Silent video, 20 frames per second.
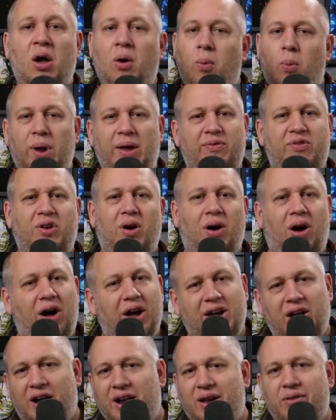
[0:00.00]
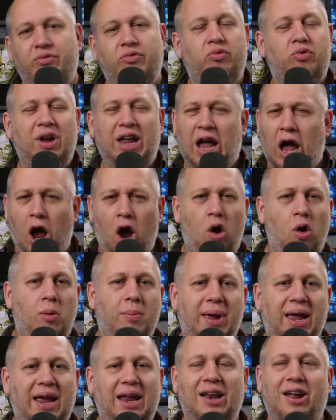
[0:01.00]
we've got our kind of
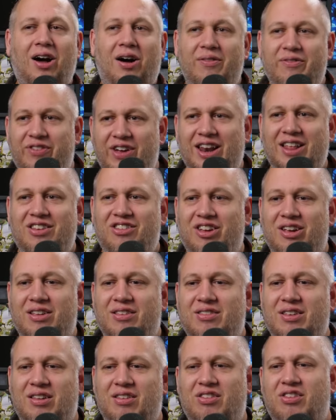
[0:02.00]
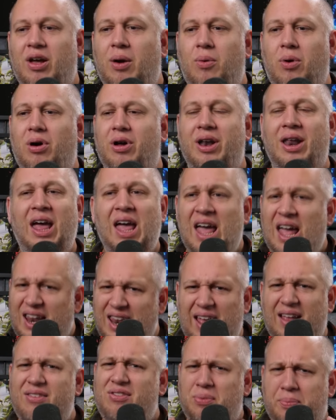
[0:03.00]
rehoming our villages and so on.
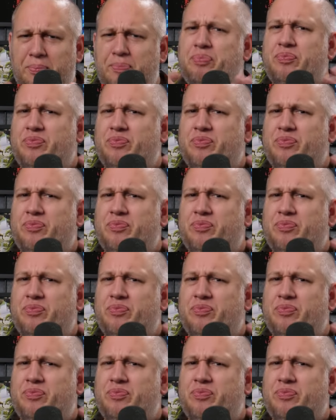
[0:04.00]
There's